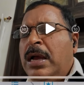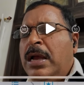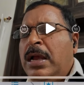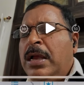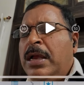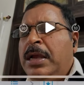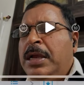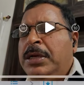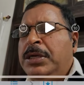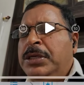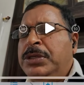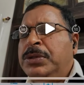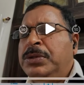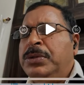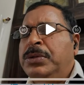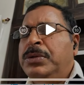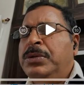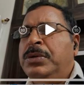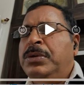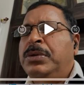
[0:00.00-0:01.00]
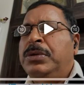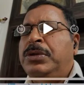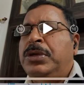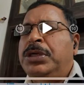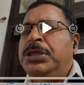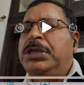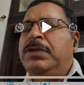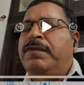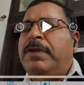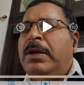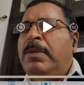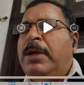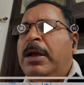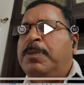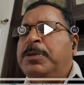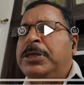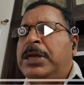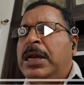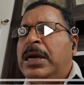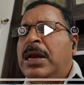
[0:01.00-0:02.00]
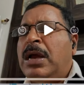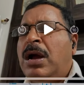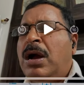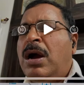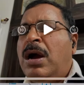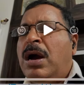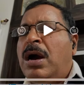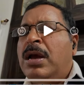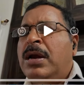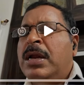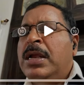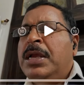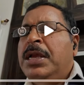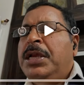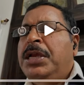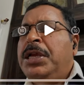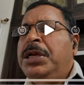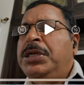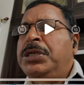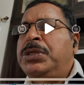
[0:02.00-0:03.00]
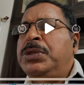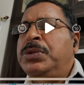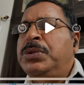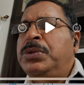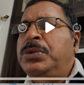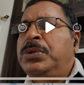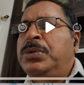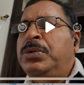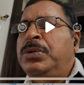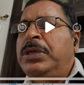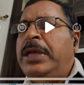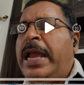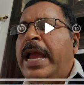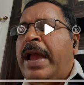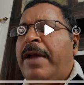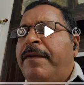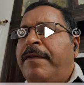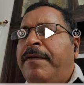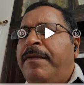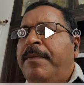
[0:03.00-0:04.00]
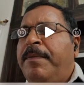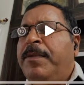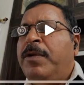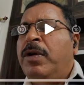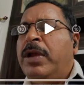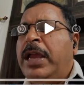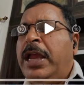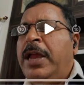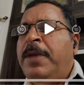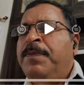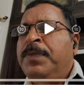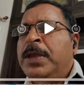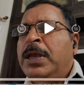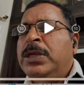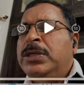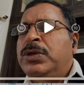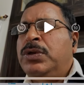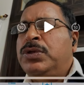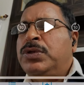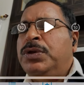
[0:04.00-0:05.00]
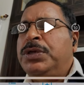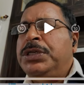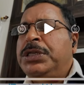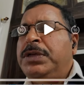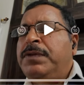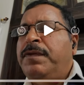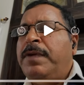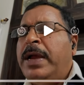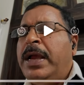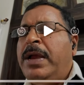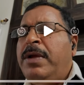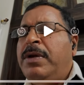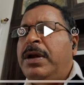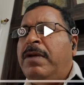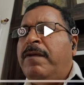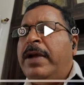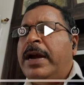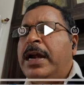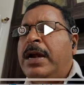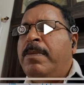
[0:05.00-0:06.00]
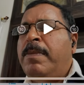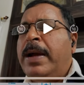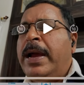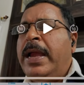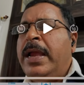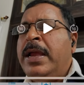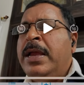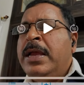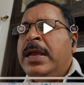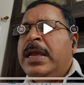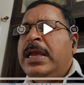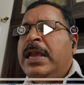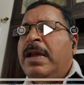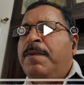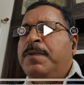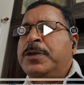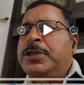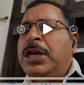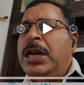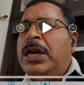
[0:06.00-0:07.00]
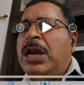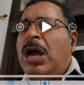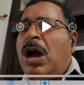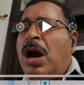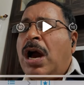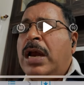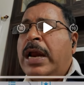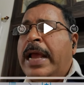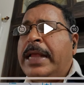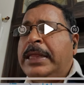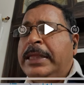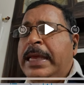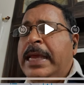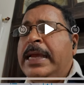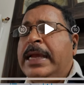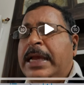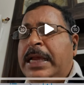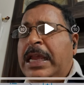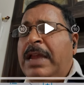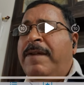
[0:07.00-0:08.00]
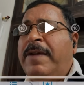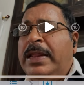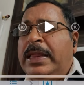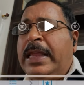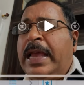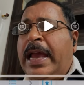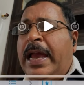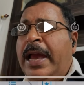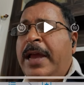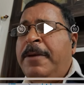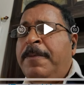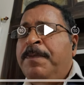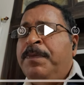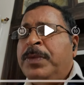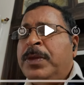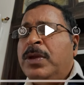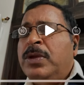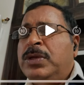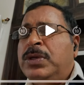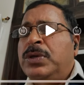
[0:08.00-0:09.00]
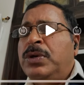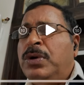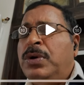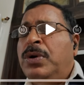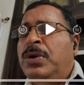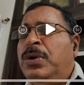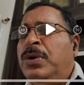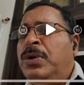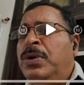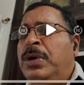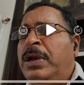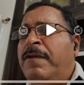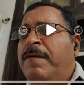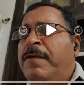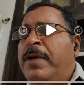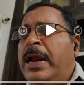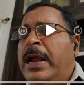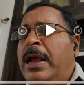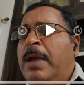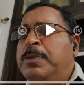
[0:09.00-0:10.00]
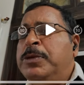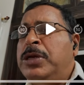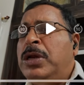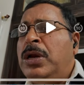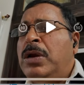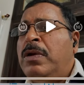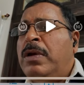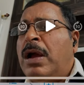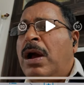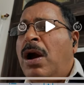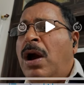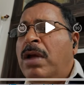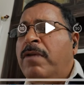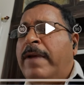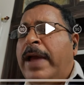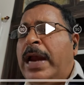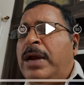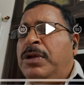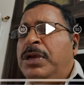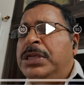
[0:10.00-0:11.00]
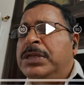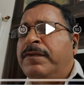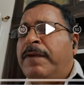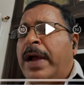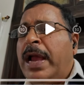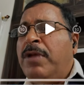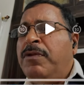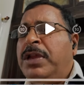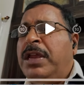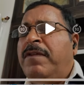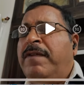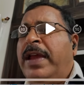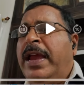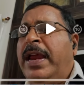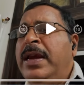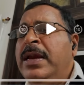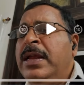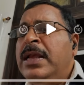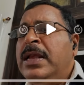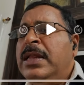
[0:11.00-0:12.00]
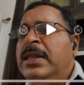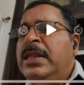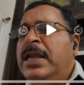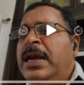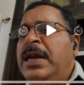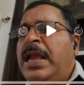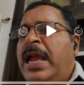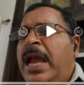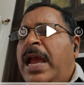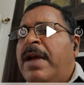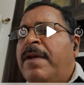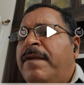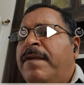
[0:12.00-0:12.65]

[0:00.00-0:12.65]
into 25 by epsilon R into F. Okay, so 25 divided by epsilon R, I think given there. So epsilon R value is 5 given, then F.